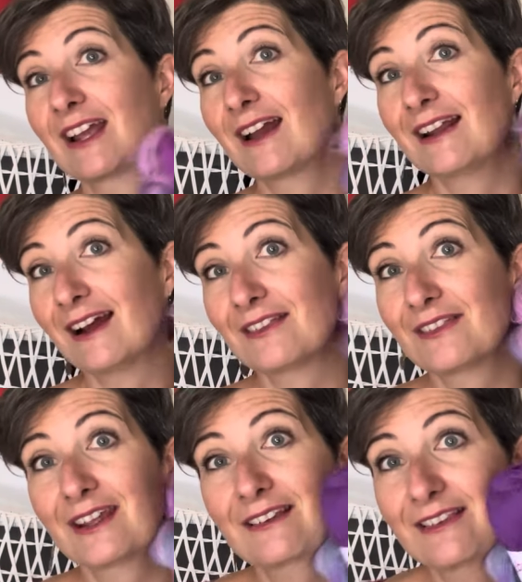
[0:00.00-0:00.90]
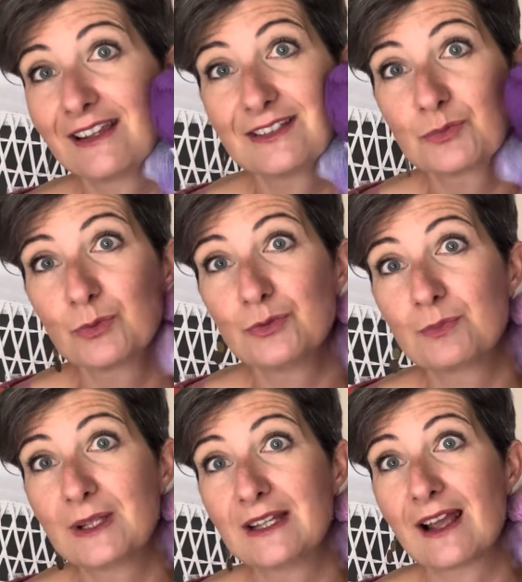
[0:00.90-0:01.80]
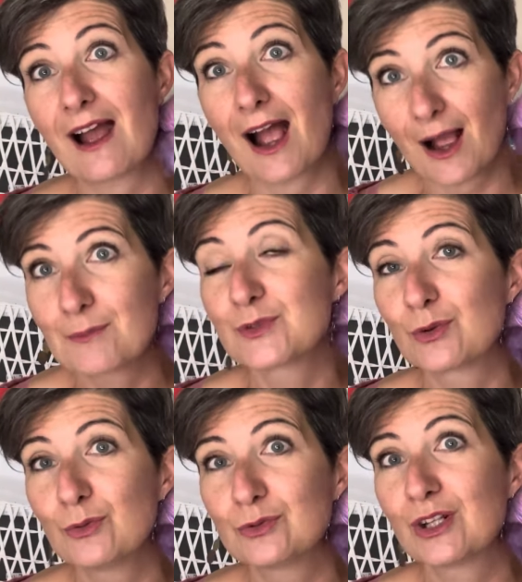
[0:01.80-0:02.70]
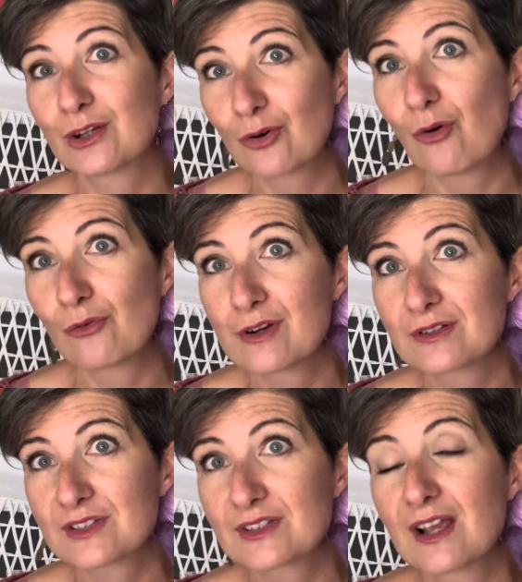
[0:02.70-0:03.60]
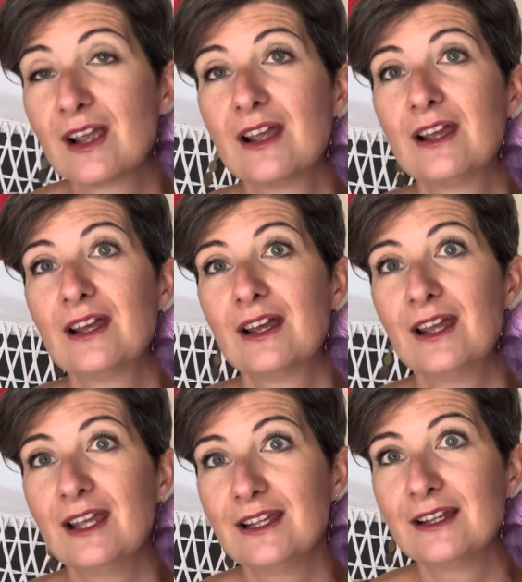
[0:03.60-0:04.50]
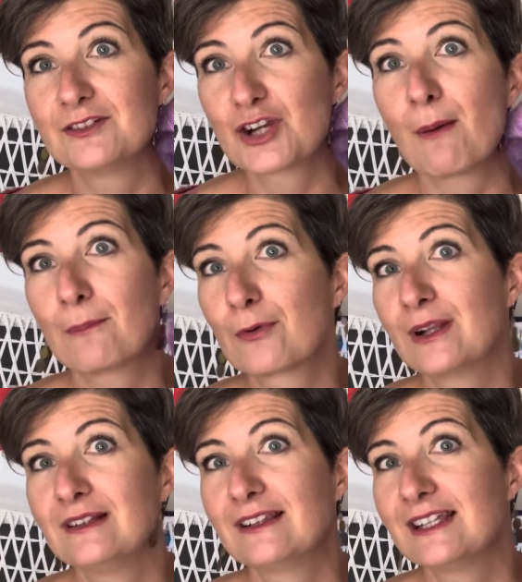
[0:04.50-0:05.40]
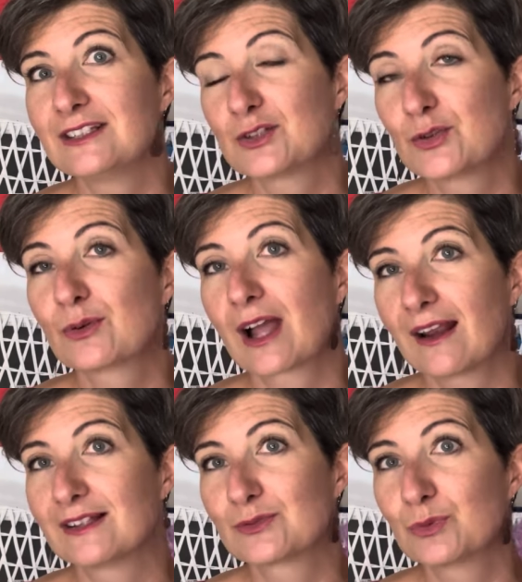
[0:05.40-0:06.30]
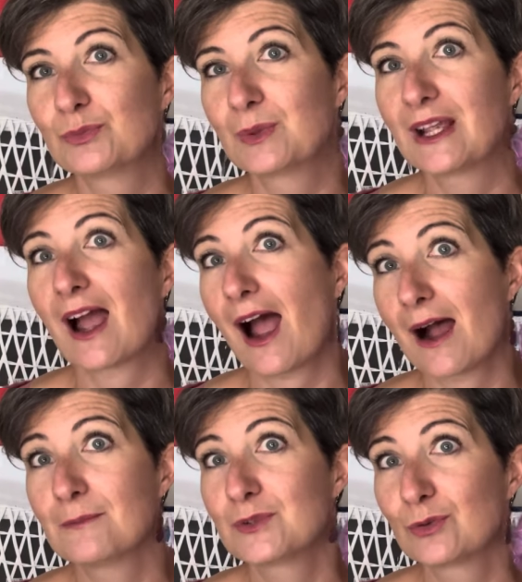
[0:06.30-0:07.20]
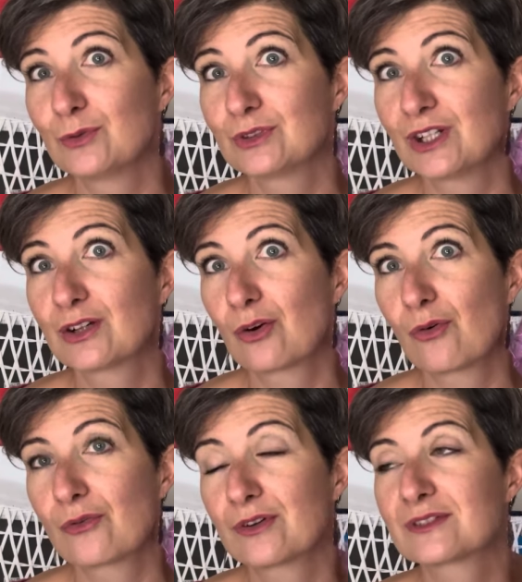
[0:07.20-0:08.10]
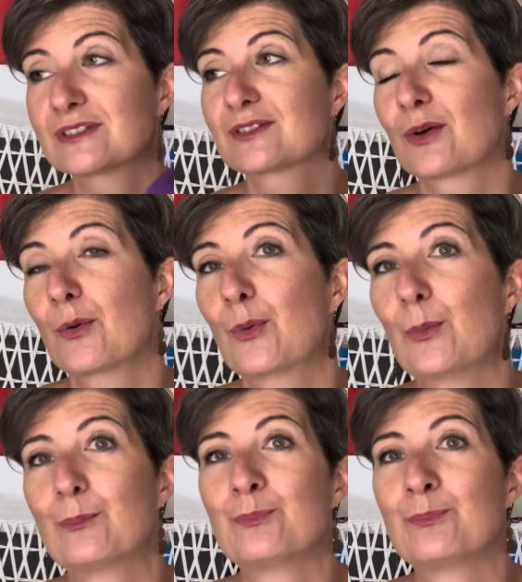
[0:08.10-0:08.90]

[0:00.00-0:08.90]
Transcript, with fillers: And I think these would be absolutely glorious. A jumper in these two colors would be absolutely glorious. So